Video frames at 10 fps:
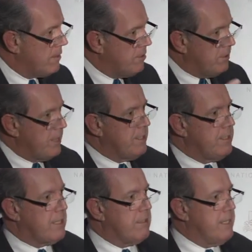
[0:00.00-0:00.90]
Talking to
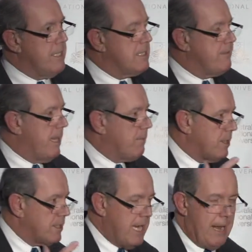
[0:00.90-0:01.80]
the Koreans about
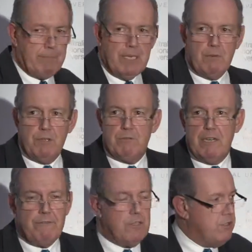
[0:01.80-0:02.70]
what's happening with
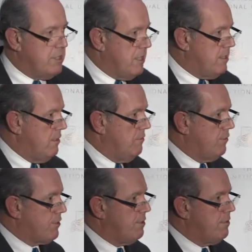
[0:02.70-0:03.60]
refugees in
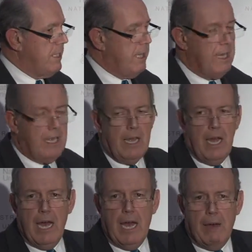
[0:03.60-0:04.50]
North Korea.
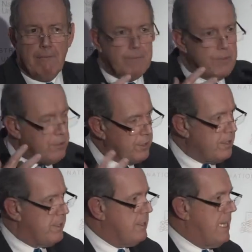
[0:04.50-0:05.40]

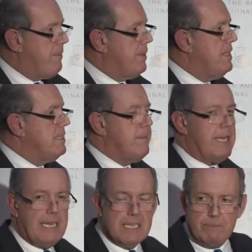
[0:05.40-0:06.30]
Talking to the Japanese
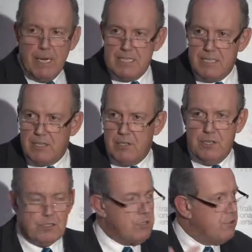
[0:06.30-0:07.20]
about airspace
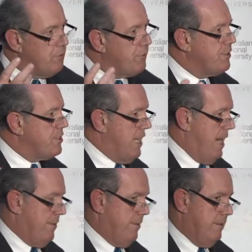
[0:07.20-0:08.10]
incursions north and south.